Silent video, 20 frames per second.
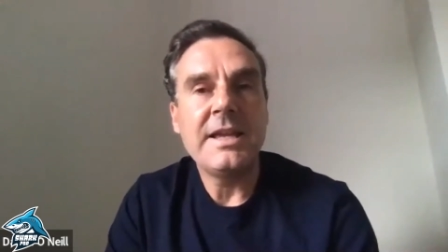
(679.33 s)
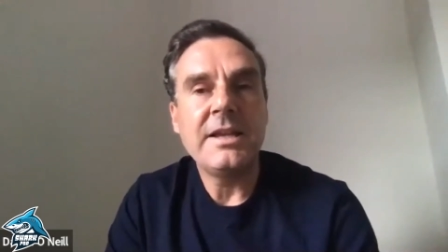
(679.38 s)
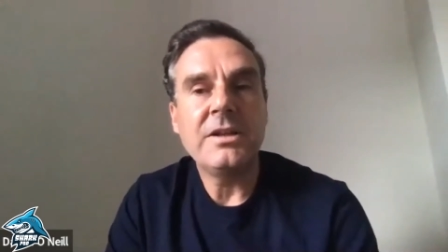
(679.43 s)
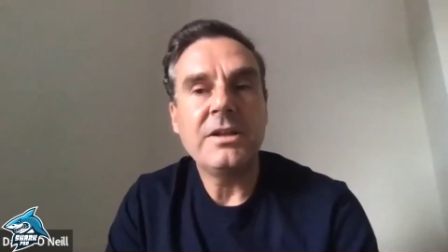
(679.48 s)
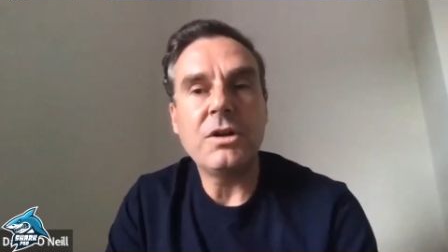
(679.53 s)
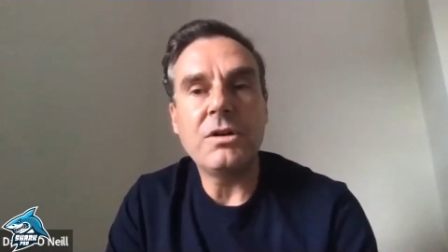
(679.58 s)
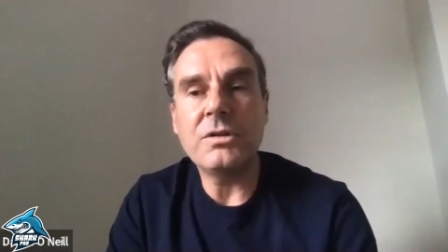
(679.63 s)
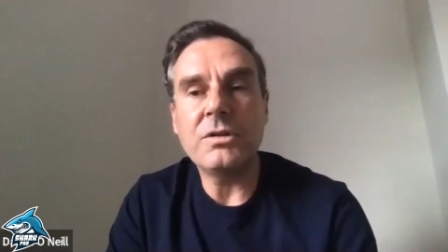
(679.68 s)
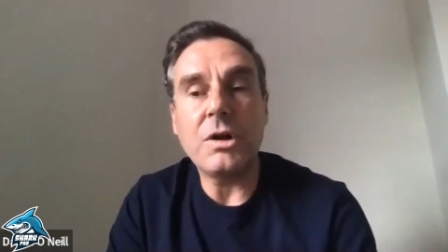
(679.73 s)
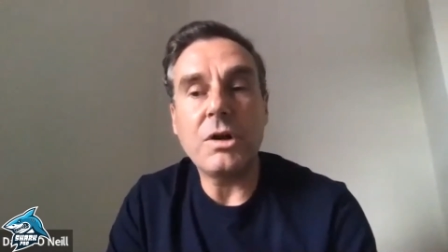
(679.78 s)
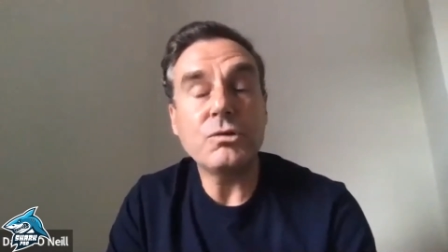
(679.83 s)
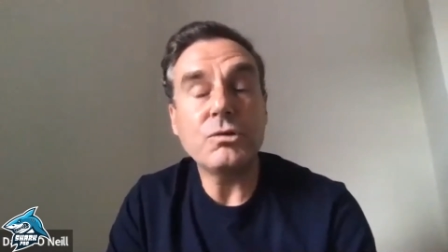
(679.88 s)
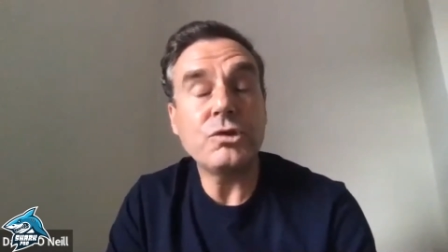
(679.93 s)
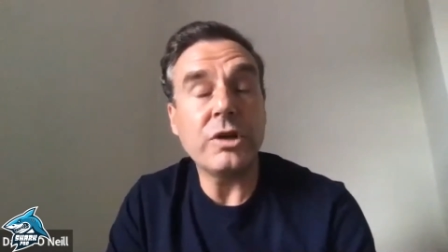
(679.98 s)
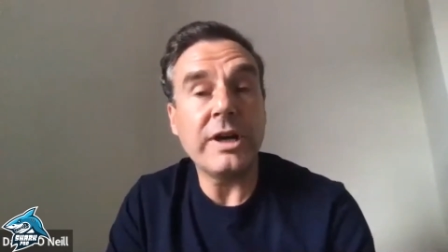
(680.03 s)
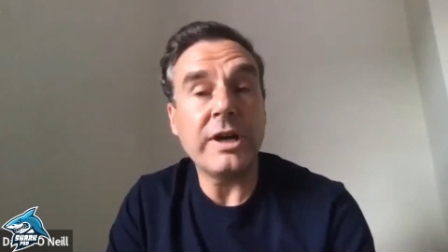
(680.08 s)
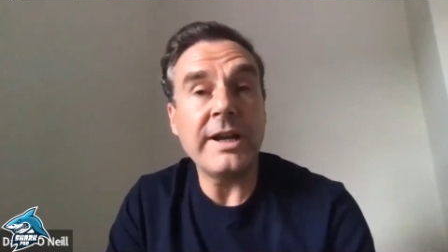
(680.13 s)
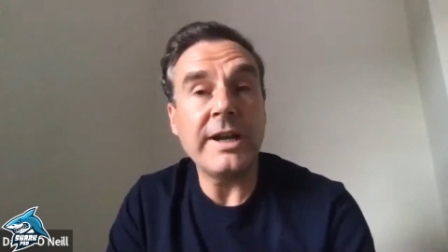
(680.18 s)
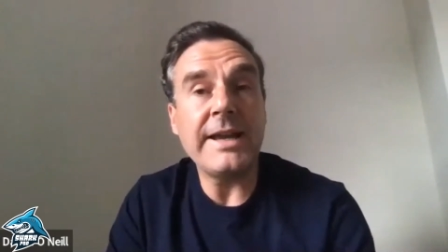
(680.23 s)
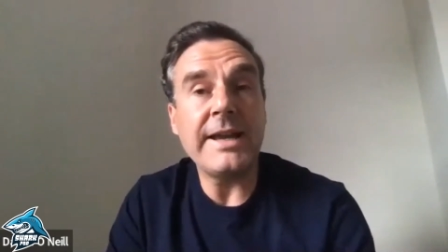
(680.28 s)
go go
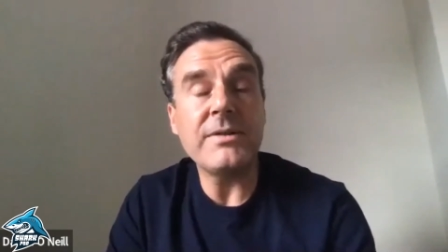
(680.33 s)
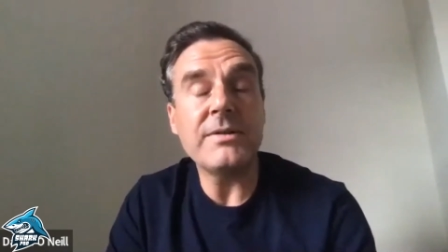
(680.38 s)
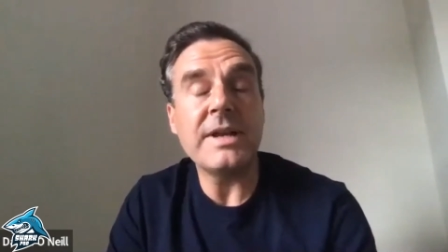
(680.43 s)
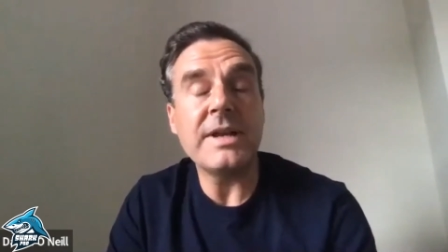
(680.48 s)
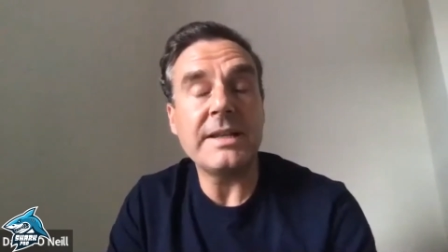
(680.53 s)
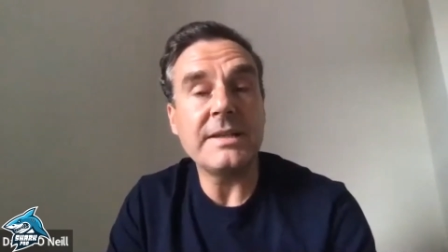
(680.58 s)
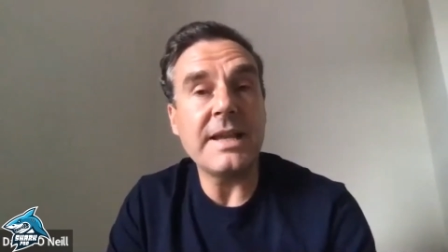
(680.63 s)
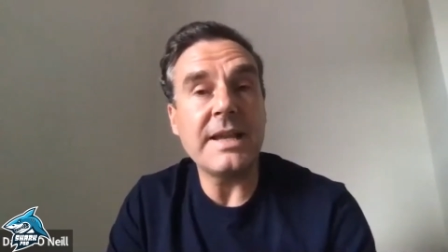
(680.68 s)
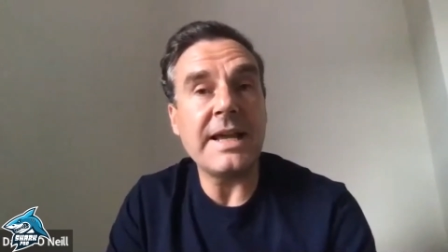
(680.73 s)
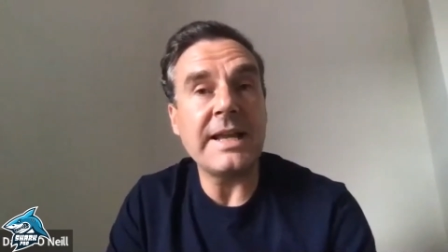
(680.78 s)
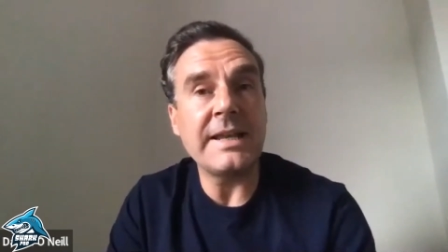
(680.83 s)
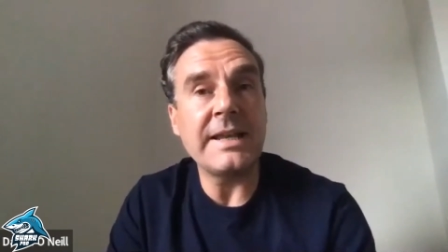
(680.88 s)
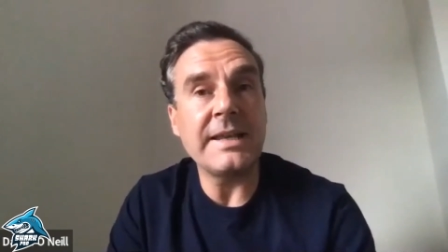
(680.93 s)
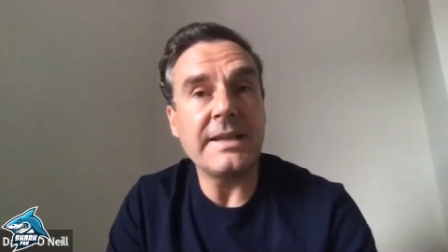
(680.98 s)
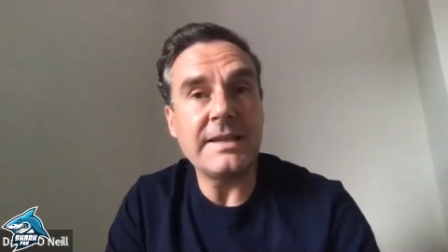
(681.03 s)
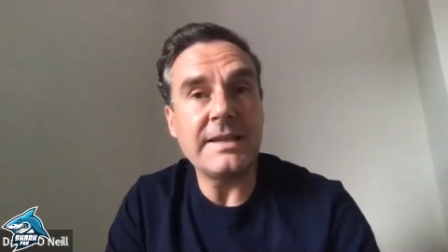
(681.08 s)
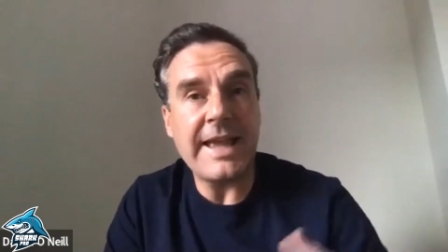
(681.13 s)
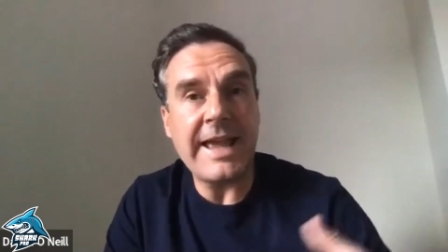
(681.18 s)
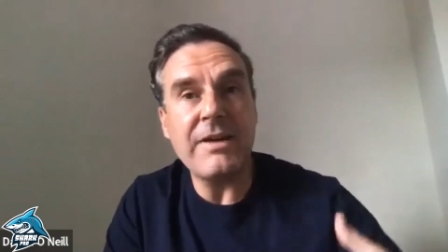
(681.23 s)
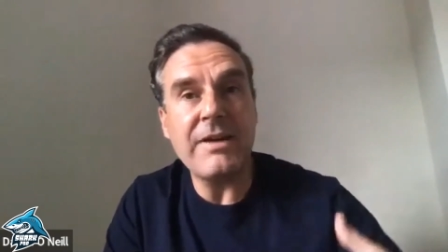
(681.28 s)
try it out and
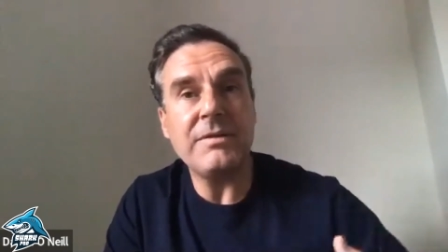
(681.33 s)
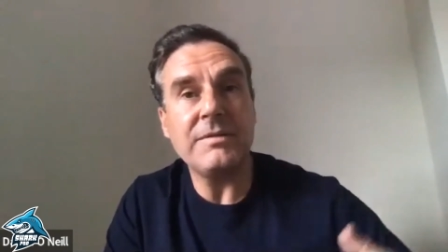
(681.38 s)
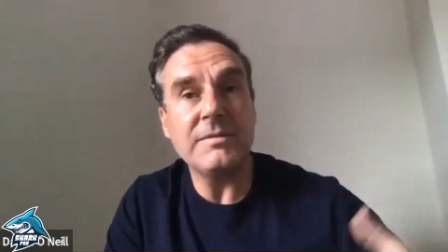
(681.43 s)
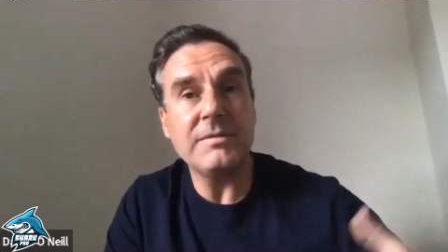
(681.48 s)
and out,